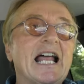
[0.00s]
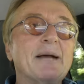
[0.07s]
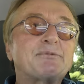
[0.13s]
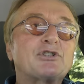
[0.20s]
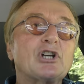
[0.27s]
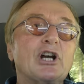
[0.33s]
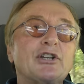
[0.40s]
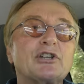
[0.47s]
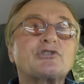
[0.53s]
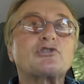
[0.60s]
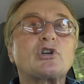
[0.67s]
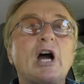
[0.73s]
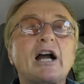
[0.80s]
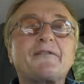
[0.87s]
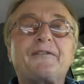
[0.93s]
I'm sure this
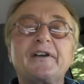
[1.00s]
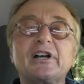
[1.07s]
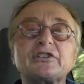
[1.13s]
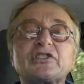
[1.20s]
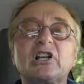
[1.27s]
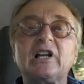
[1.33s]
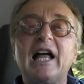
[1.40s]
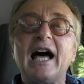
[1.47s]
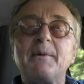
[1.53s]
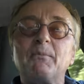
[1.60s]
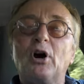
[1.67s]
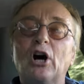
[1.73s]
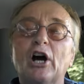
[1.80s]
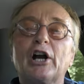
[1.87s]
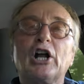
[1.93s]
truck feels a lot
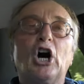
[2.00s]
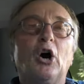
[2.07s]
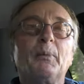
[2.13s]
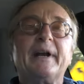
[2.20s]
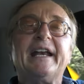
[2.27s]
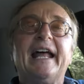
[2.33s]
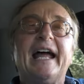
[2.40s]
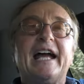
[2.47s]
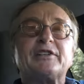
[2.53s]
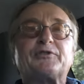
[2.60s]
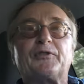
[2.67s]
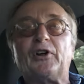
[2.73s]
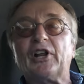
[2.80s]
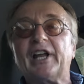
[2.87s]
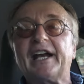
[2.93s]
more at home in
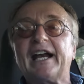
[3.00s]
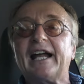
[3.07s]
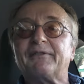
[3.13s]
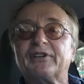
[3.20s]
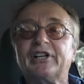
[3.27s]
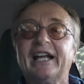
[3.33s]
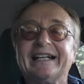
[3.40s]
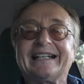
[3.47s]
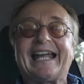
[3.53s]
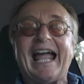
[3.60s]
Nashville than it ever did in